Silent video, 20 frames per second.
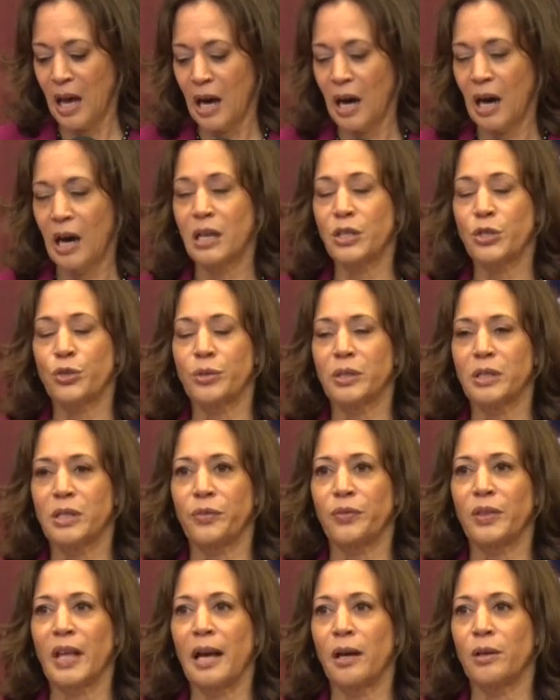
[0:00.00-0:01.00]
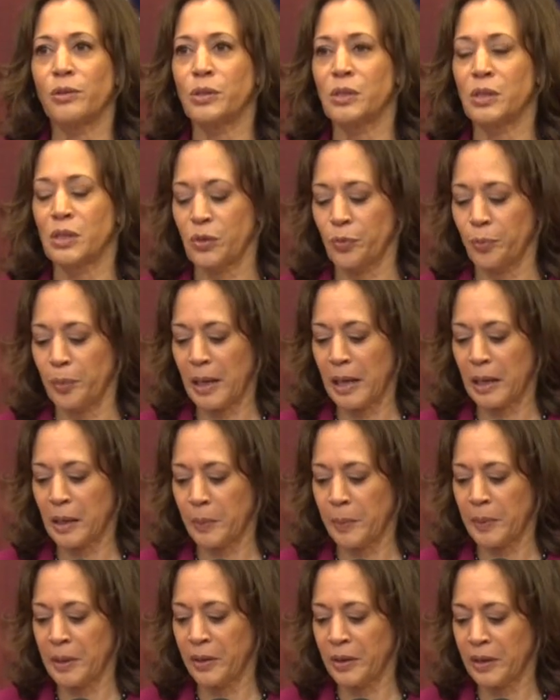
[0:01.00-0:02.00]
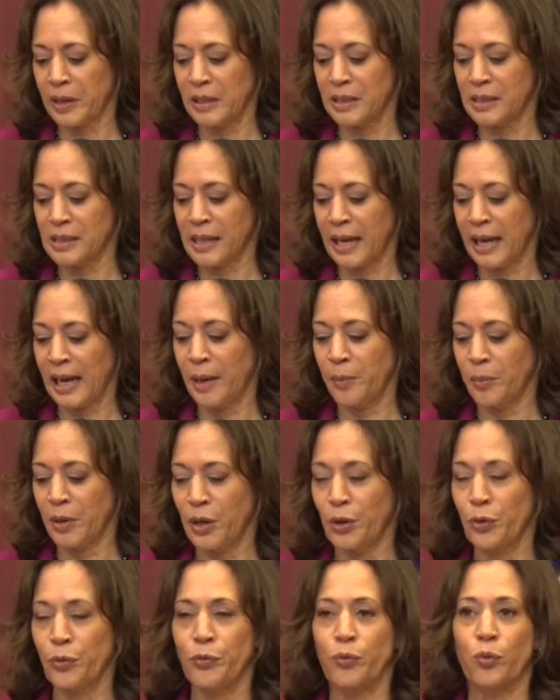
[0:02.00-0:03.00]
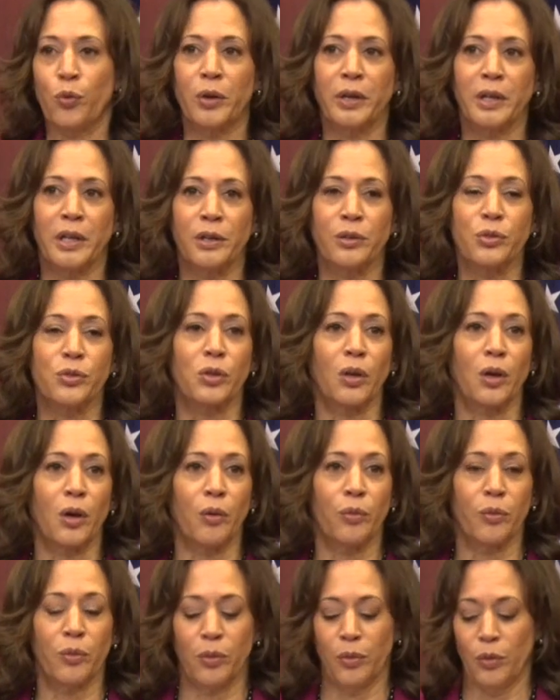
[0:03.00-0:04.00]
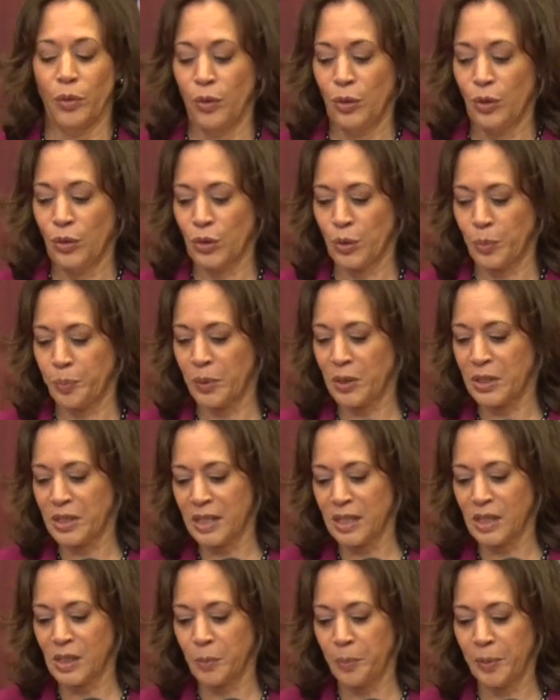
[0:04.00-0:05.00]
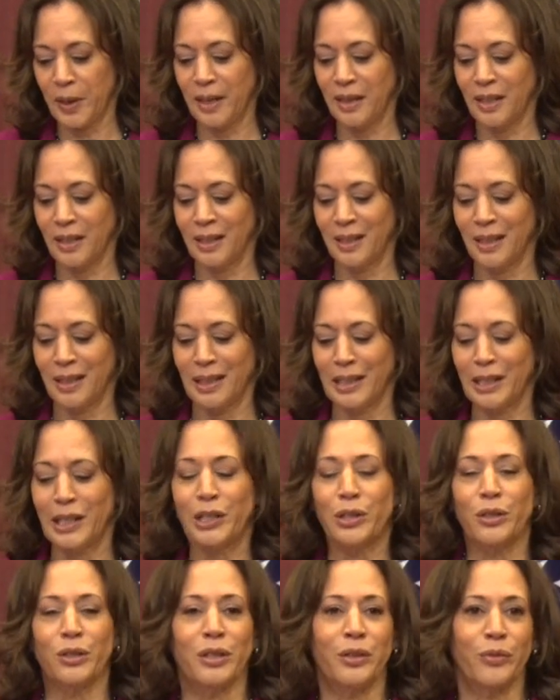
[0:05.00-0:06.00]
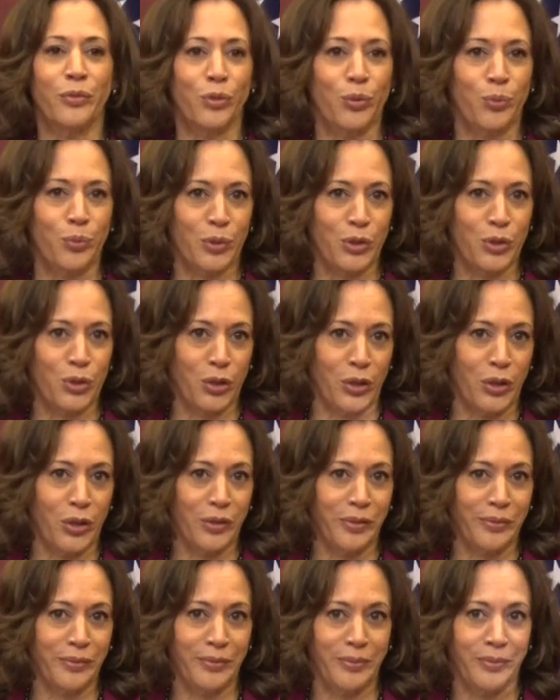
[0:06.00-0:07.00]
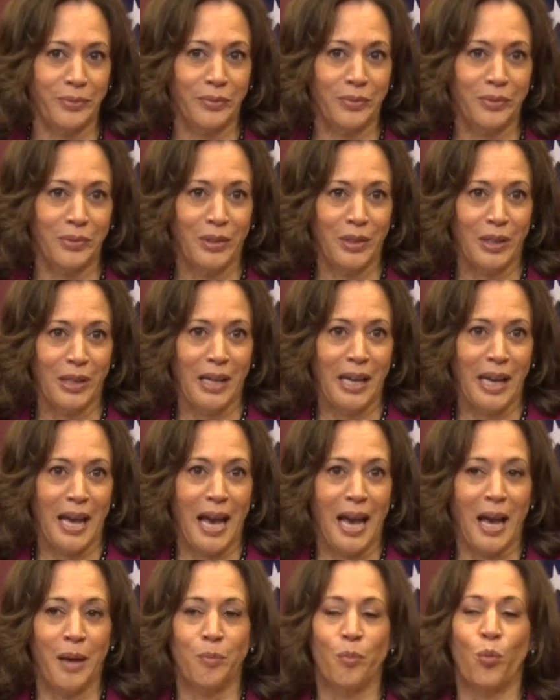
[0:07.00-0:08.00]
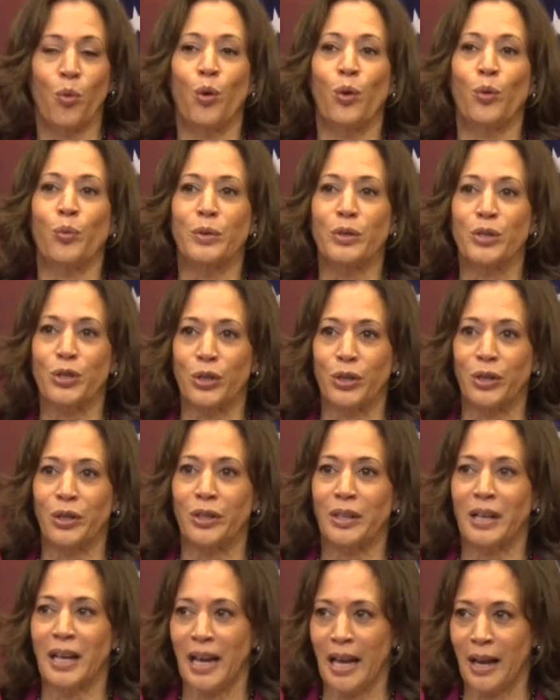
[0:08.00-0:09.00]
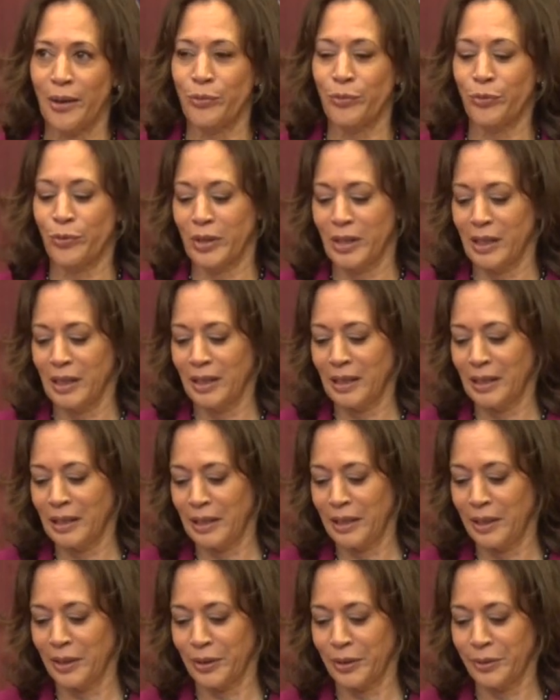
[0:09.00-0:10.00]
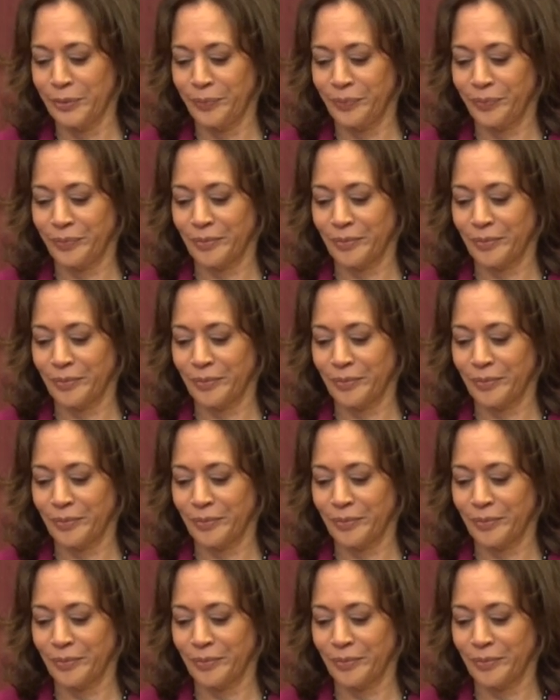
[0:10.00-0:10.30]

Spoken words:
Hundreds of thousands of Black Americans came here 4 years ago to participate in the year of the return, and more return every year.